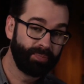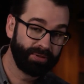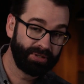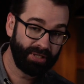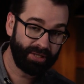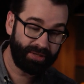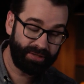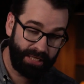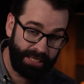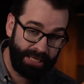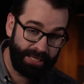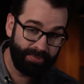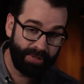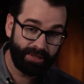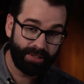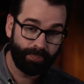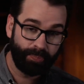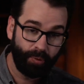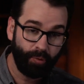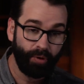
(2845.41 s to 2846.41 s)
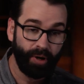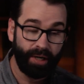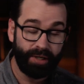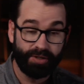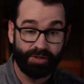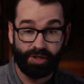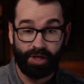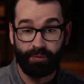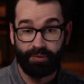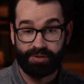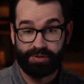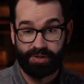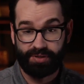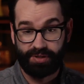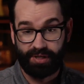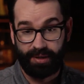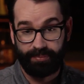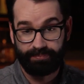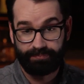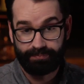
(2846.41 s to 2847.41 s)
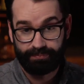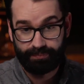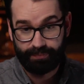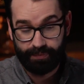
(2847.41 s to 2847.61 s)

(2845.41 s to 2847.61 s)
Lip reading: but the theme and the point is always the same.